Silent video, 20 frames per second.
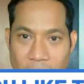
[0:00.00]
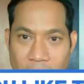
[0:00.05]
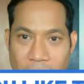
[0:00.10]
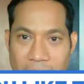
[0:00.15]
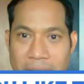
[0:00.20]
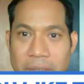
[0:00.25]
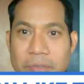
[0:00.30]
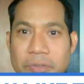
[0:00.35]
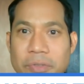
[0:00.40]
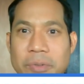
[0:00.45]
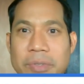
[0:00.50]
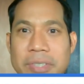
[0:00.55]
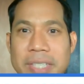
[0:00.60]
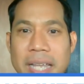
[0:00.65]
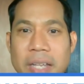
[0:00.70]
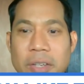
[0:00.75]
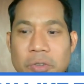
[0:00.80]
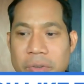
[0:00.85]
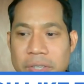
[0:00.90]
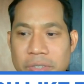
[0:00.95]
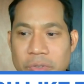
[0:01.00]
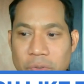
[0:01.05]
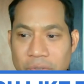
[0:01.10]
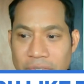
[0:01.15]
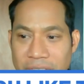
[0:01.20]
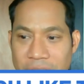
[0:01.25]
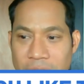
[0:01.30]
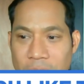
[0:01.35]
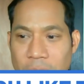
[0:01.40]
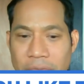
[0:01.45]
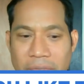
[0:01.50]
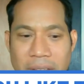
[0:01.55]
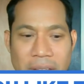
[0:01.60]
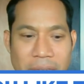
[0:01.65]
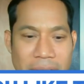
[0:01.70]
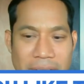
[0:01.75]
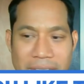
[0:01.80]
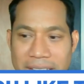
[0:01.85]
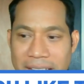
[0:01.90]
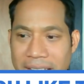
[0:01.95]
whether from secondary sources or
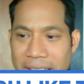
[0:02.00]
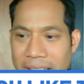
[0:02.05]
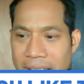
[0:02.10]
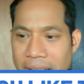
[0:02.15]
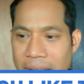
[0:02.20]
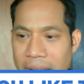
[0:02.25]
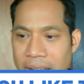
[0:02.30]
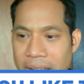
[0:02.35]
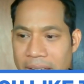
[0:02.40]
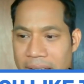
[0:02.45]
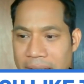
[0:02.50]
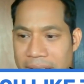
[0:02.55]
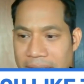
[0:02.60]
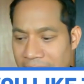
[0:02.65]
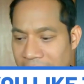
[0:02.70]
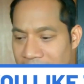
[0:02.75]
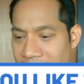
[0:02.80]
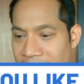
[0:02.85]
various data, such